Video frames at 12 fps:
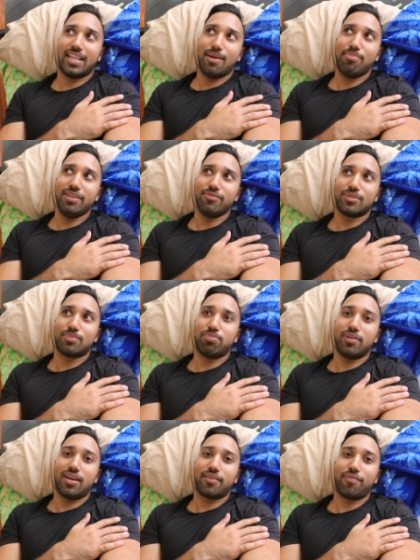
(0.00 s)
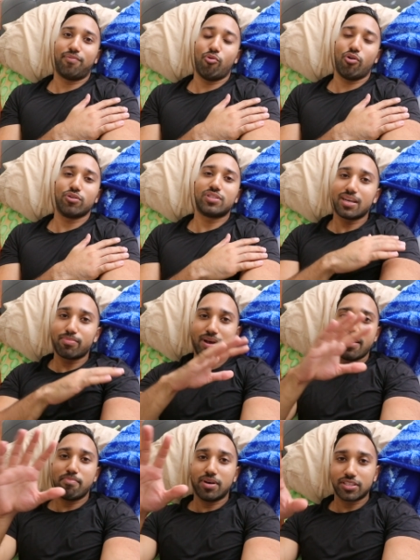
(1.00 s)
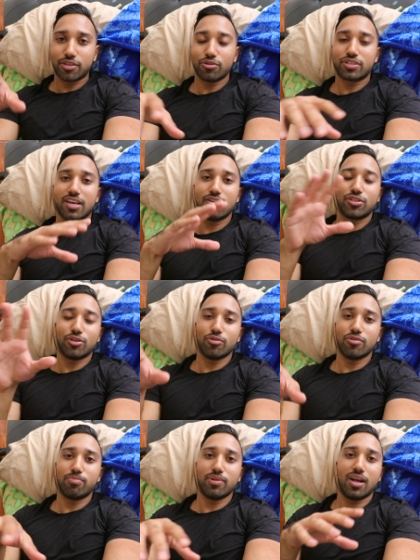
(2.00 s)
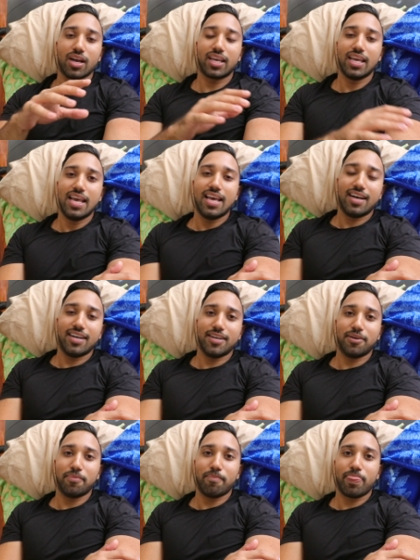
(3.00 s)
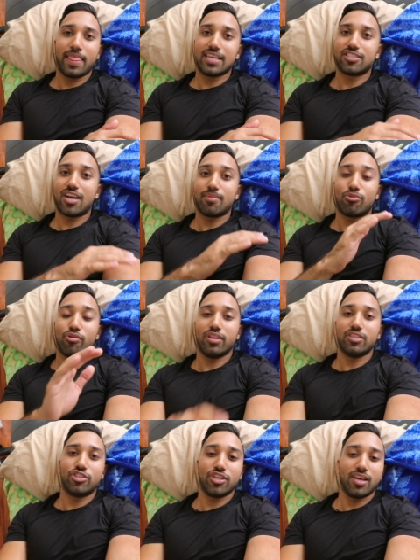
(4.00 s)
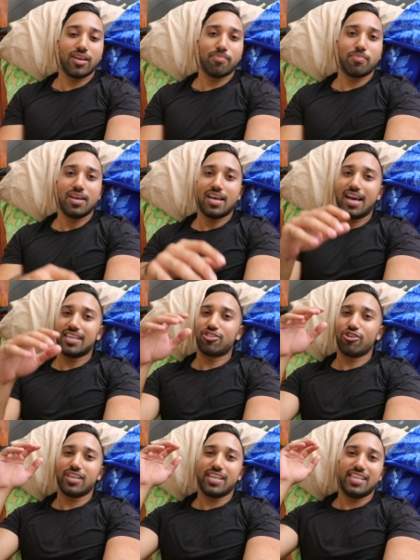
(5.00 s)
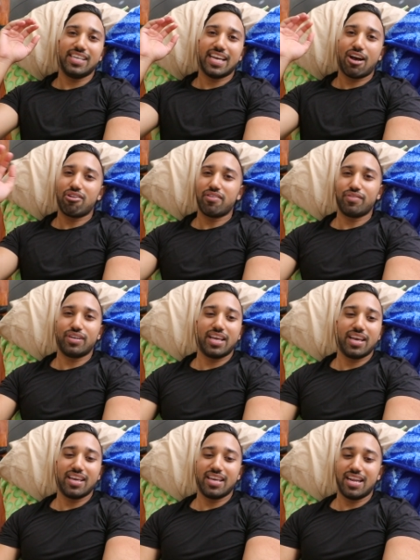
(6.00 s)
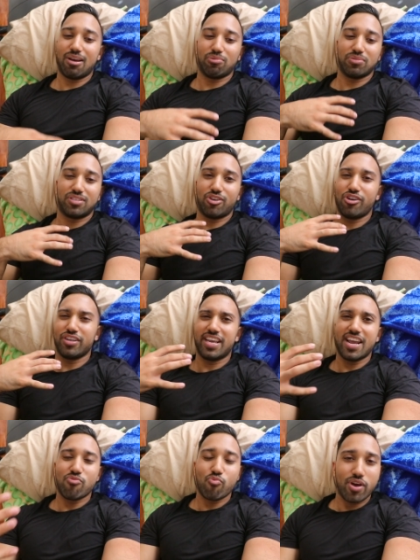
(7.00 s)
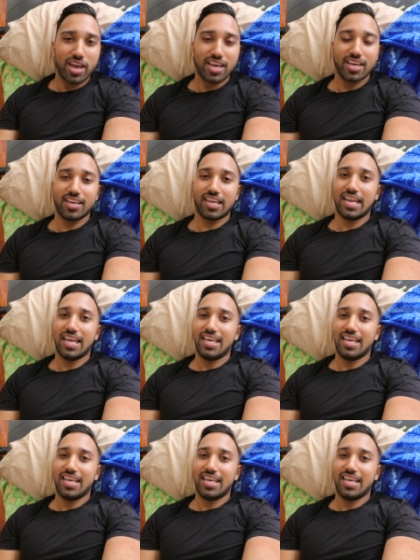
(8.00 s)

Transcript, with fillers: I believe it was block four. It was like my musculoskeletal block. Um, I stopped going to the gym. I started eating out every day, and I was starting to gain weight